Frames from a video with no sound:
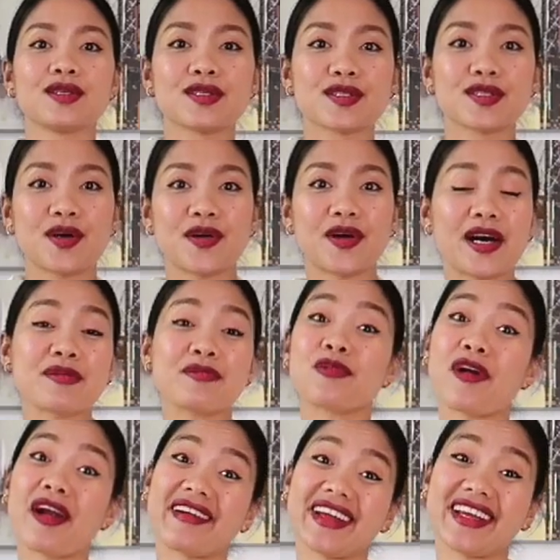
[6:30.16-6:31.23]
So I'm
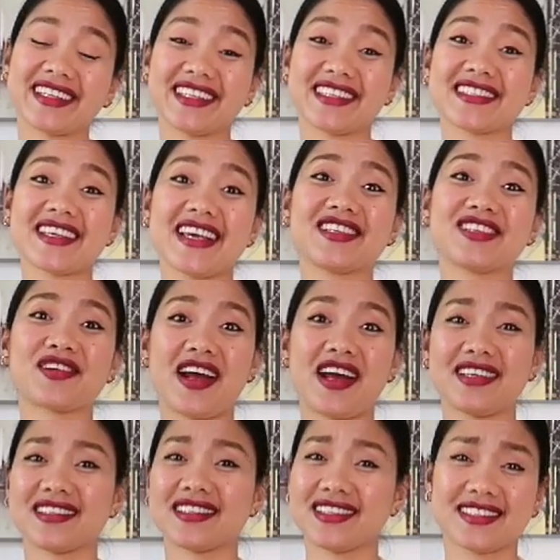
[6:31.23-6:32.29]
wearing it as a
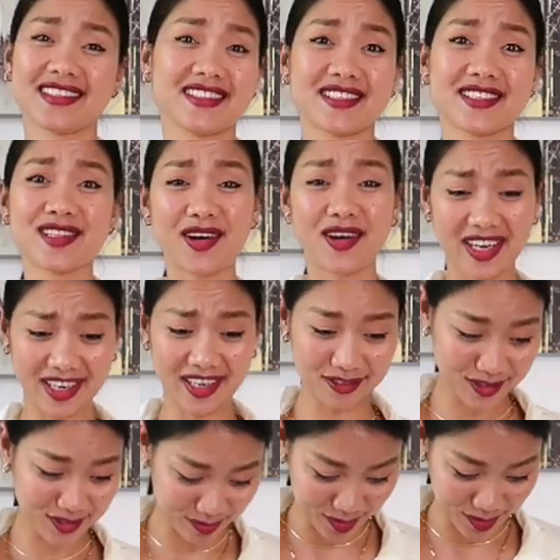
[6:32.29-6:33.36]
dress because it's long
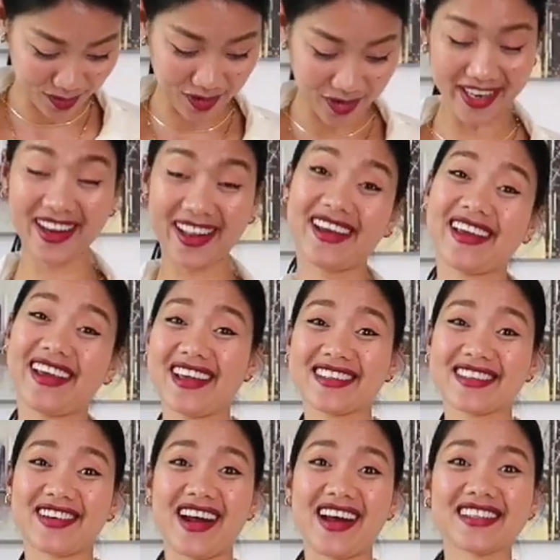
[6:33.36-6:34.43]
enough to be worn like a
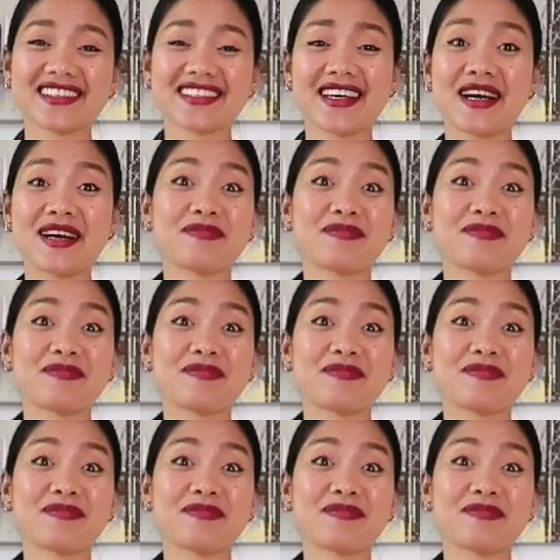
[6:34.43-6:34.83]
dress,